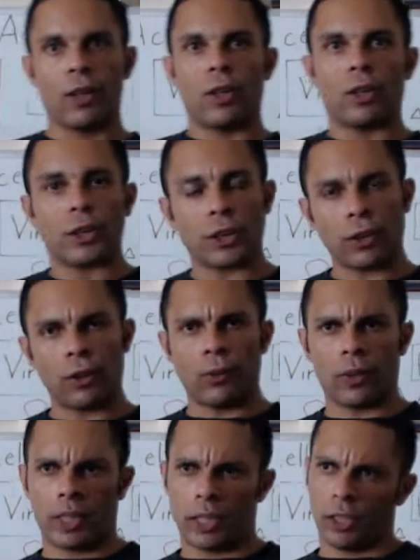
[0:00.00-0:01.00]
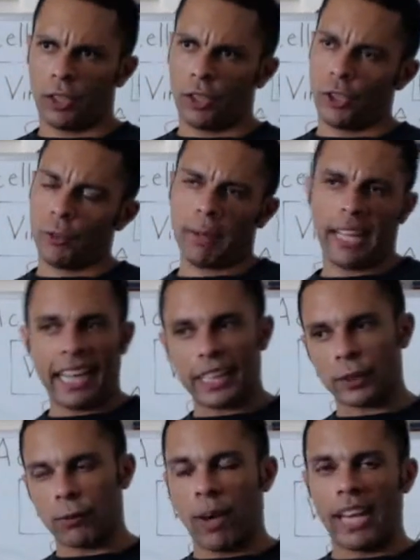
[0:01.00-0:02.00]
So you might ask
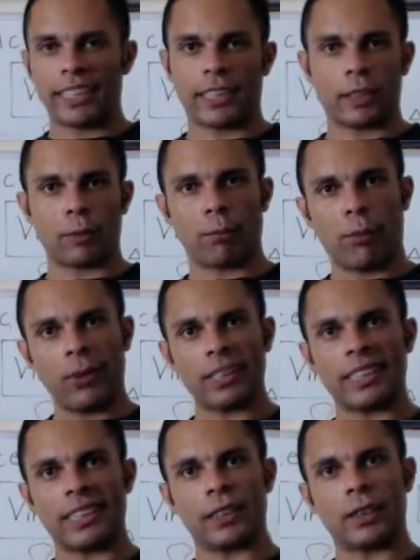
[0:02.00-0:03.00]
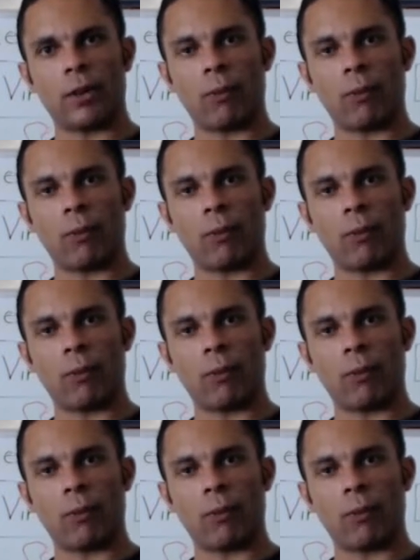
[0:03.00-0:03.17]
why this is important.